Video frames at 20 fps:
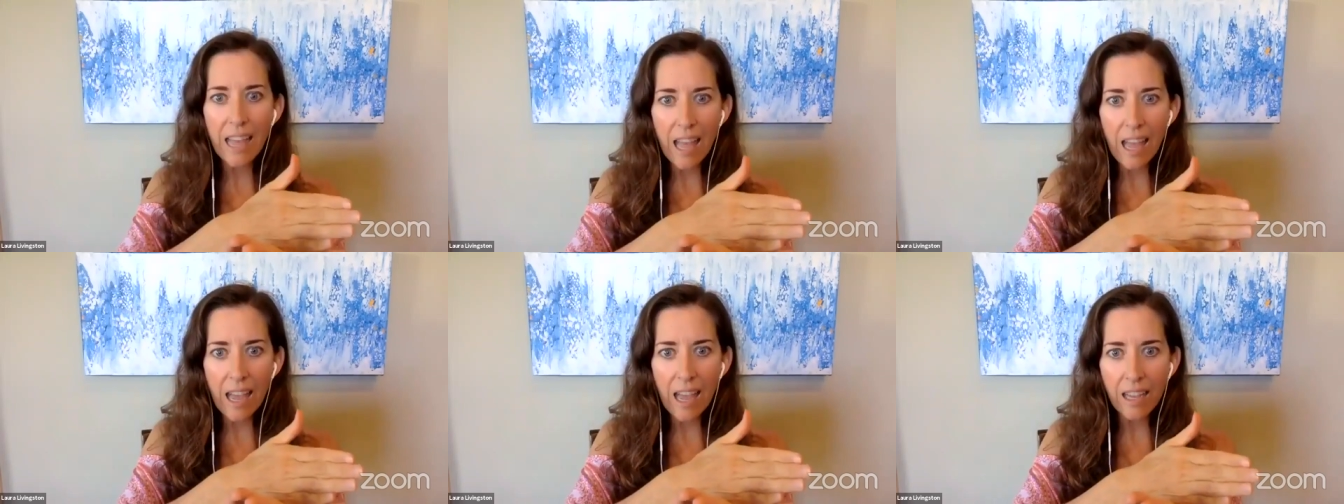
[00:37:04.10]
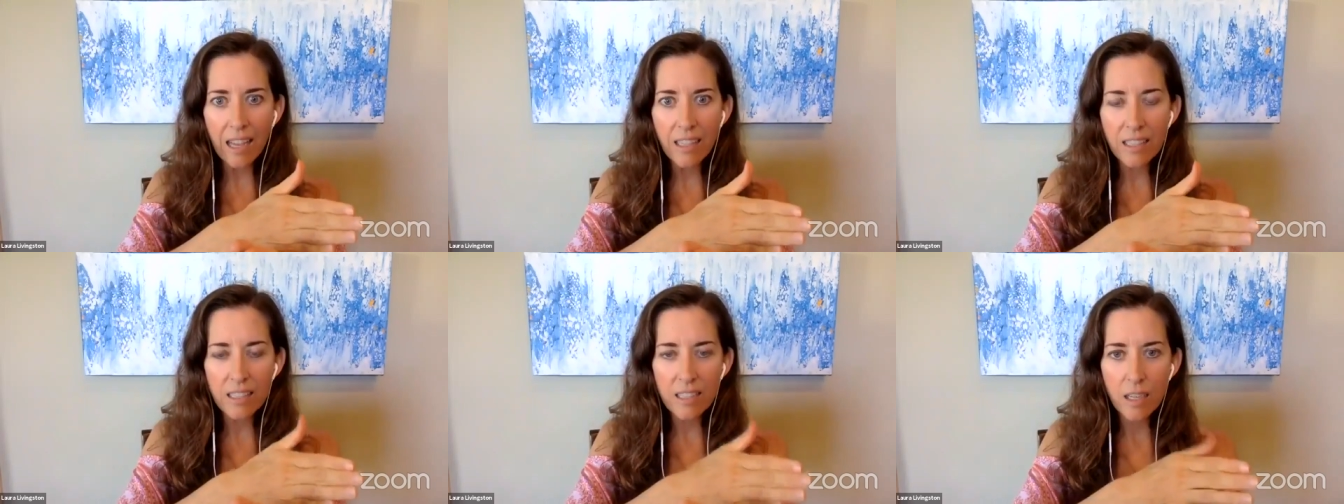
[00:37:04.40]

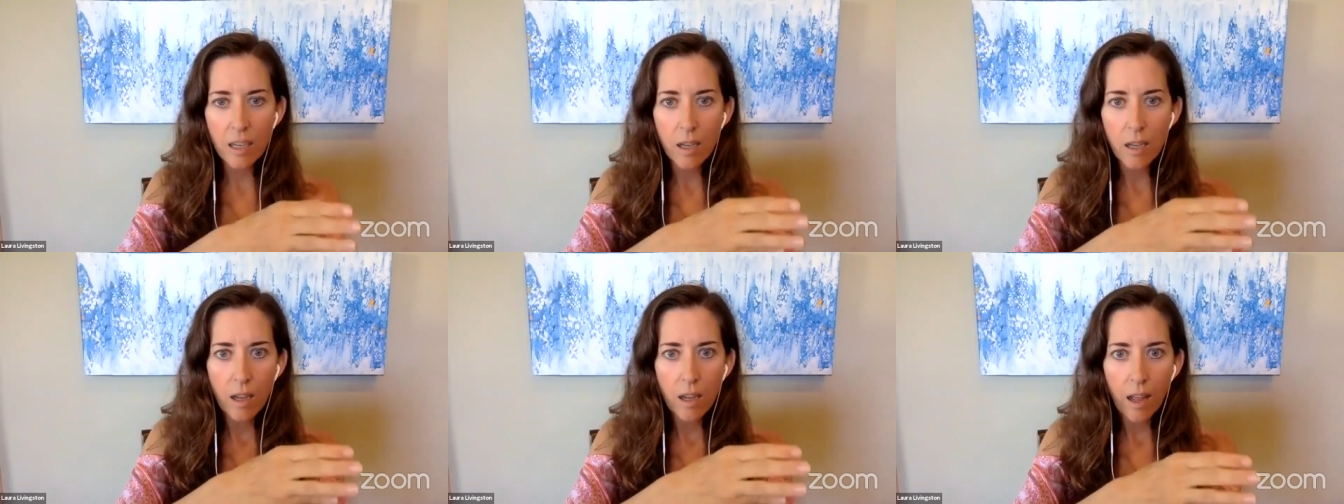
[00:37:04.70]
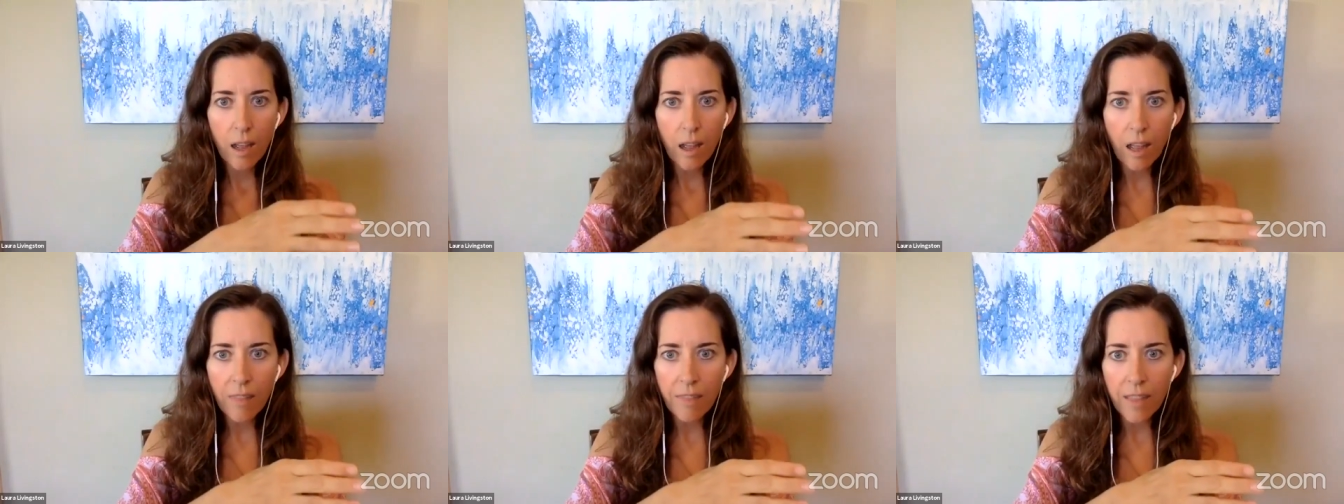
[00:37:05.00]
X
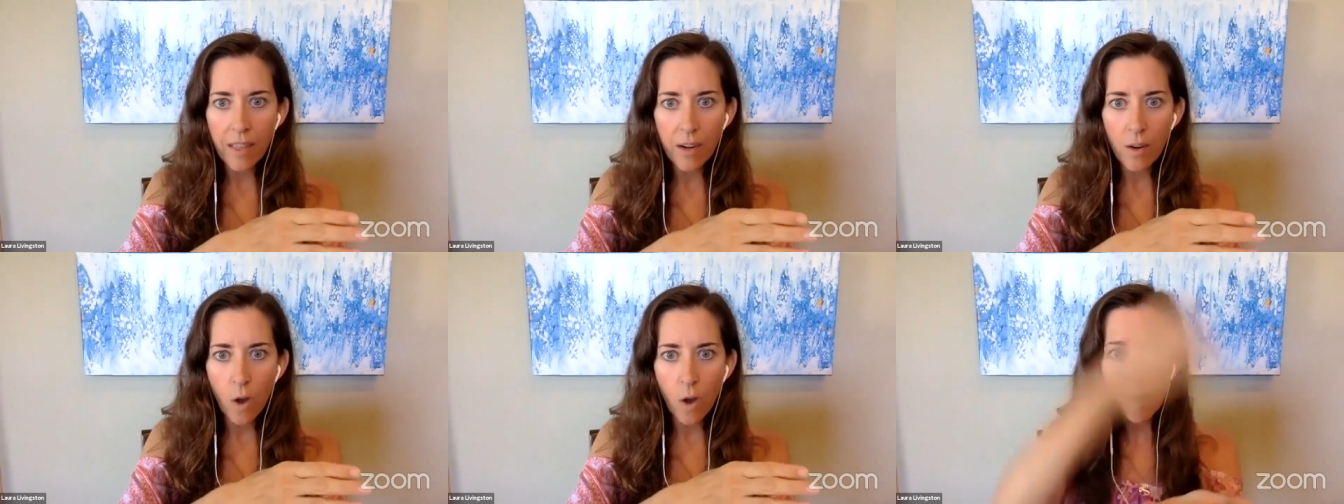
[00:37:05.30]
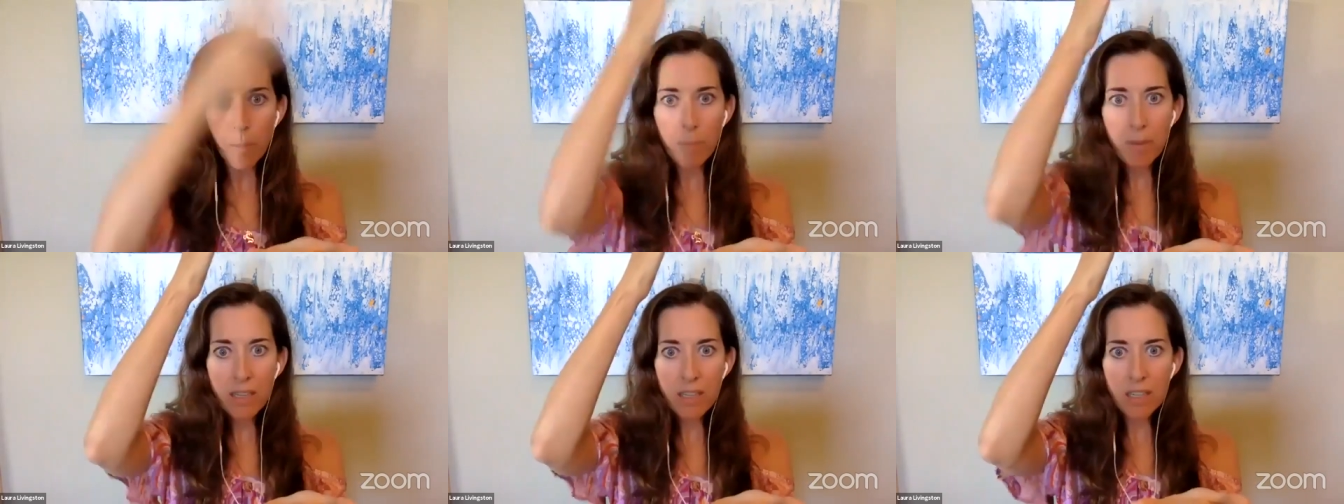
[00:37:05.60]
and then
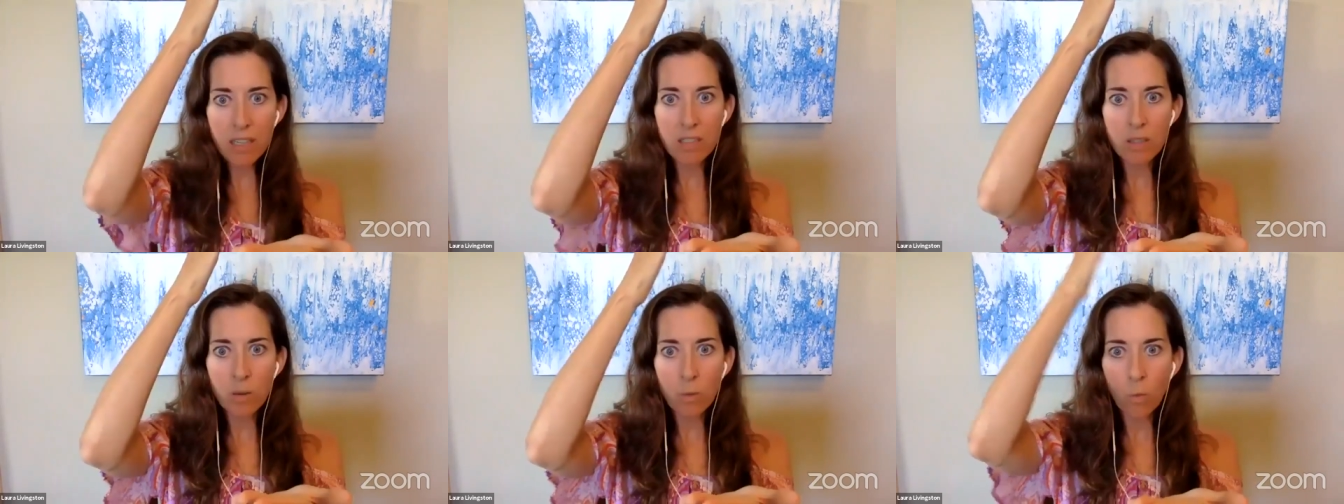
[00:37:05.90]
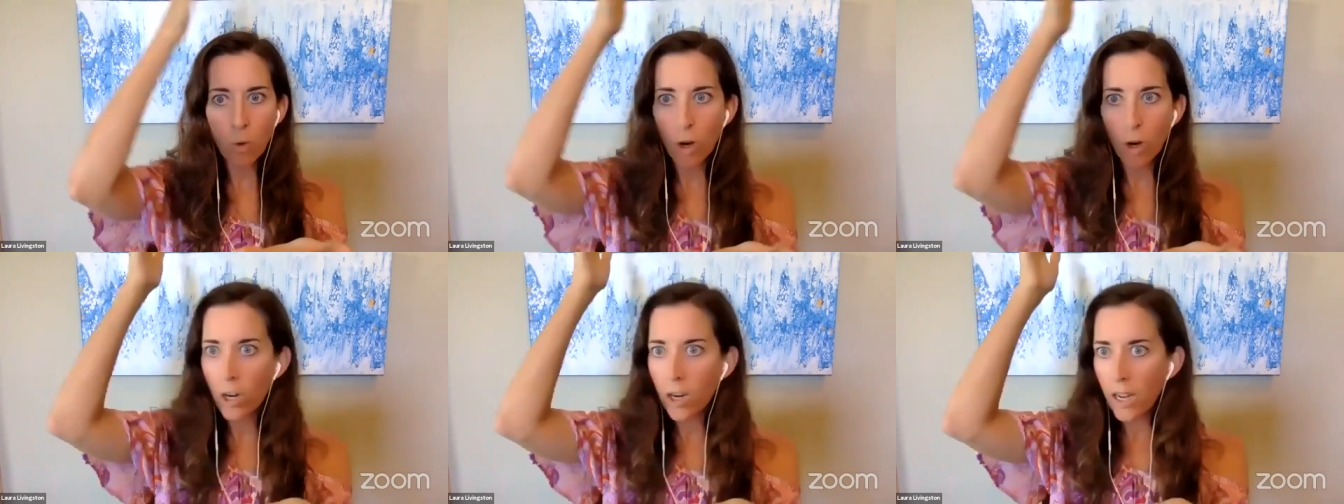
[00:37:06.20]
up, oh, it doesn't
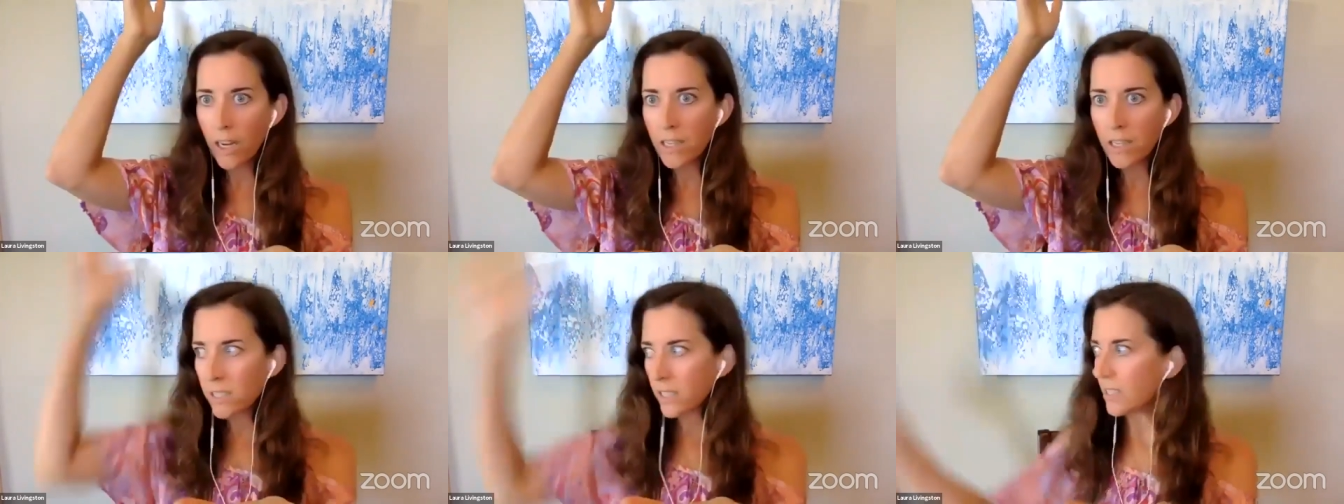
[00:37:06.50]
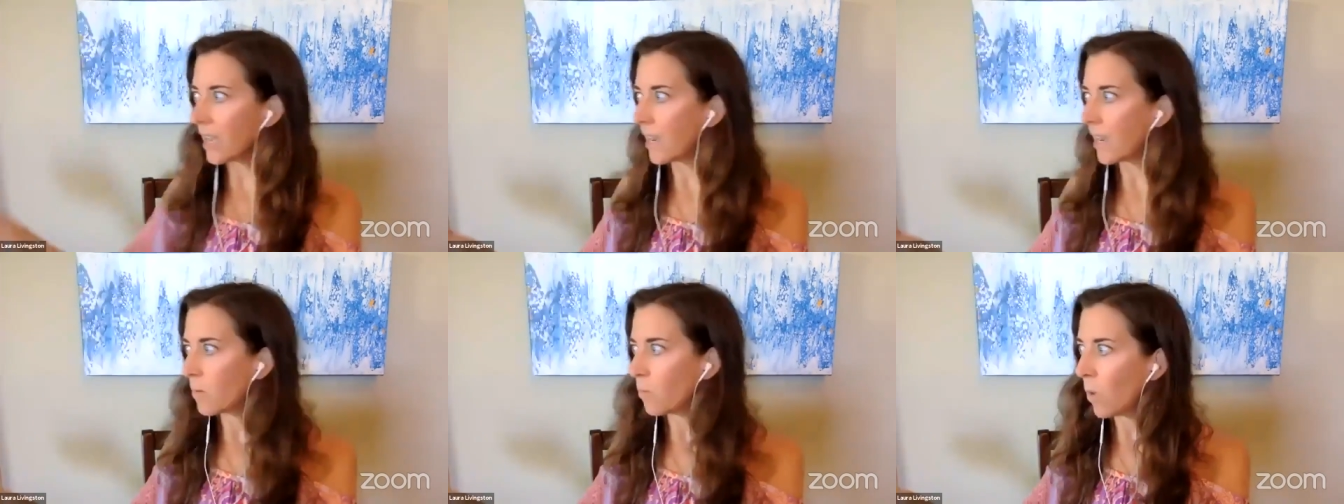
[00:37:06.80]
work and
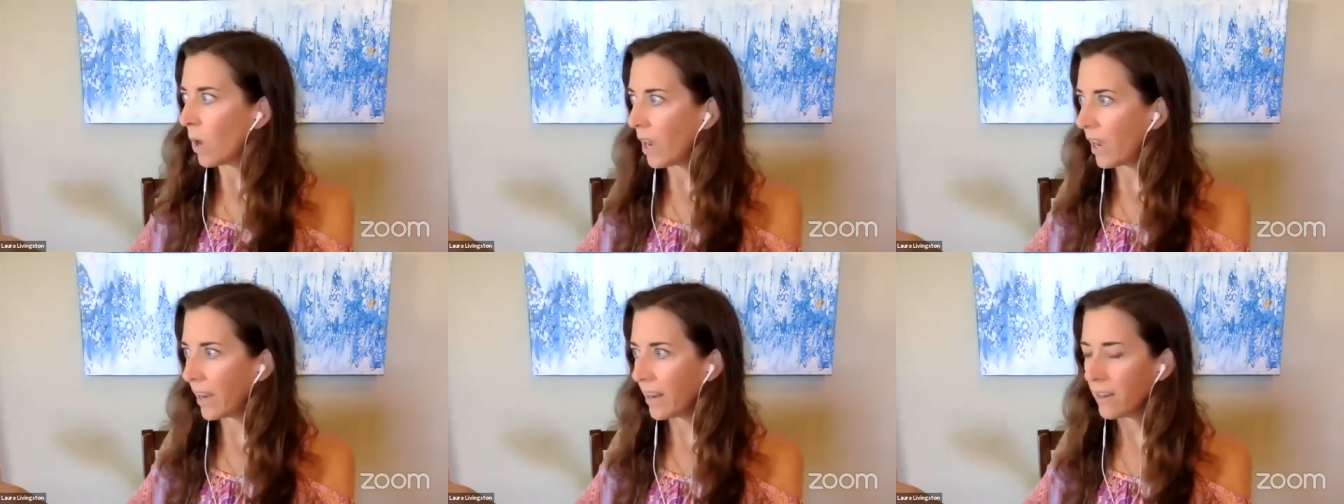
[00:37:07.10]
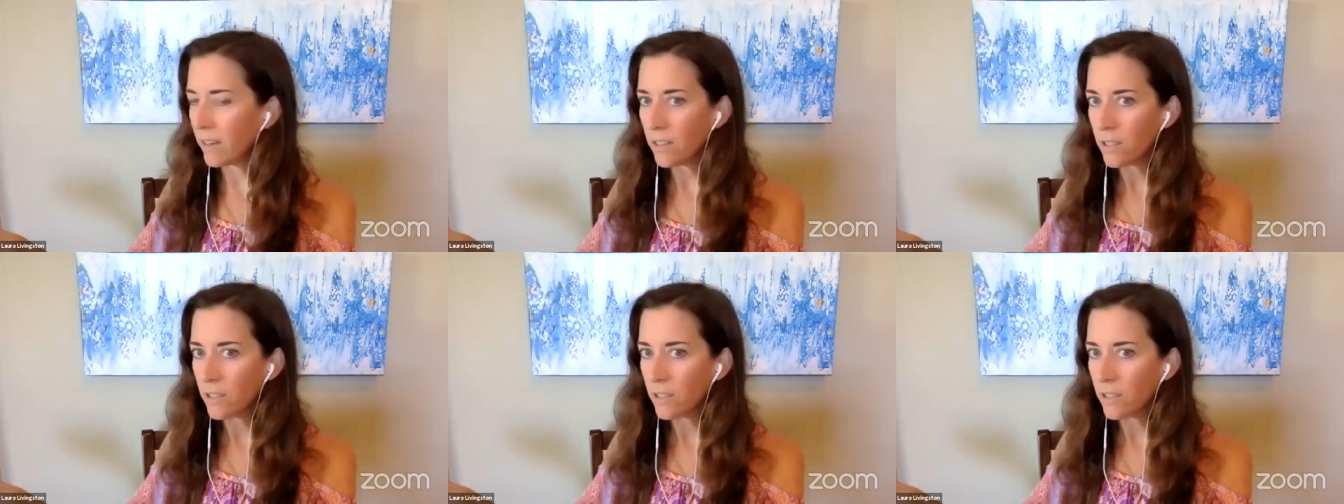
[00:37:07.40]
decide Y.